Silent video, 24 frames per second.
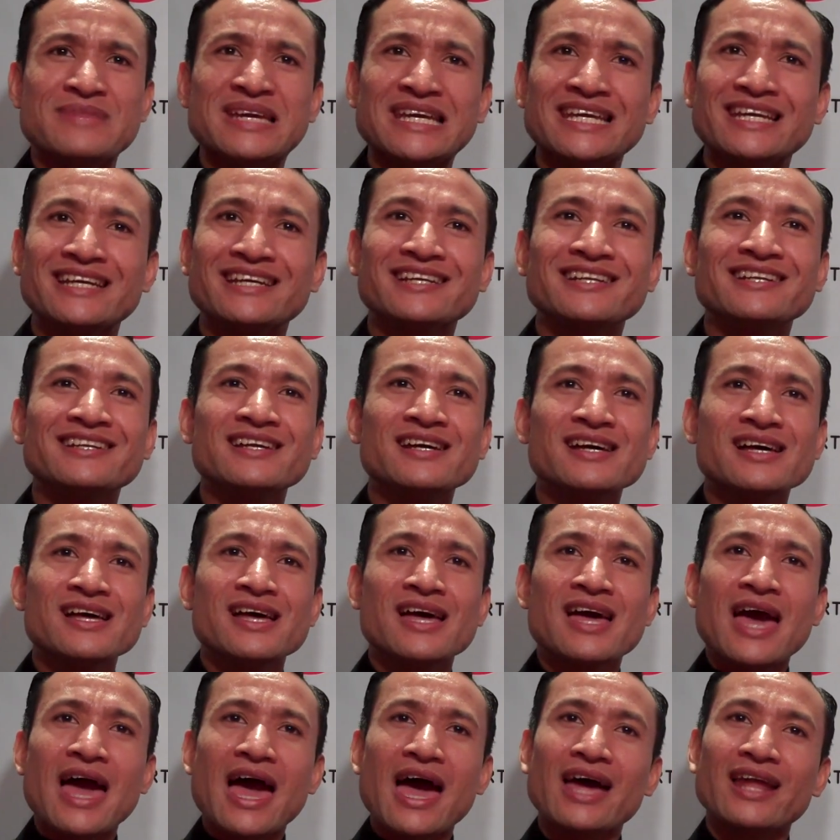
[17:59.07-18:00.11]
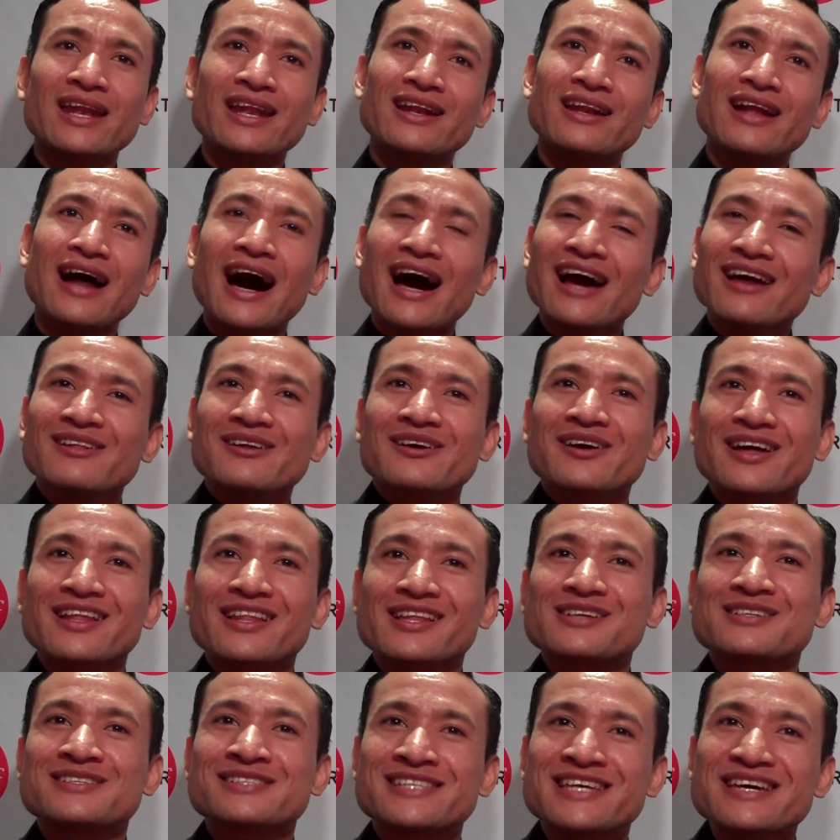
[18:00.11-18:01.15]
mean. And then I look
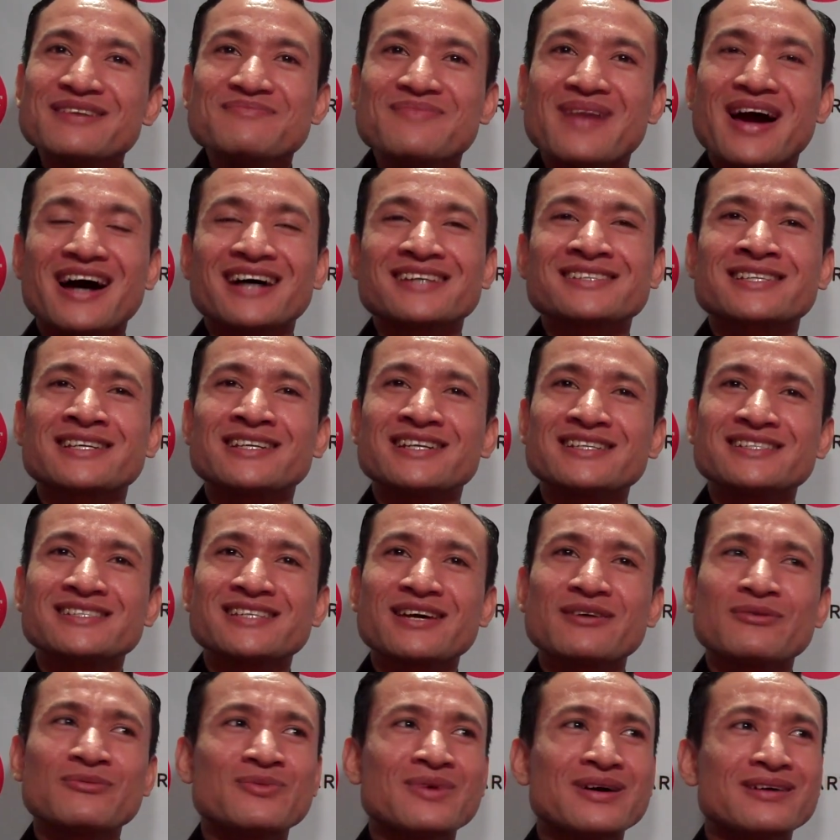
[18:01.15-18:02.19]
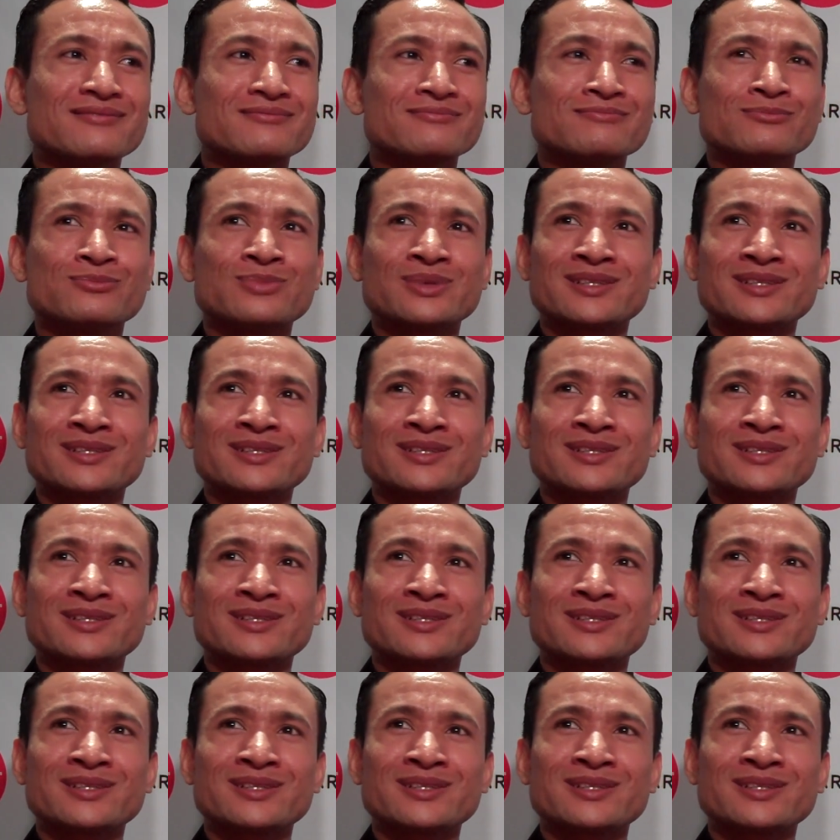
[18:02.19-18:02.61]
at that same mask and I say, well,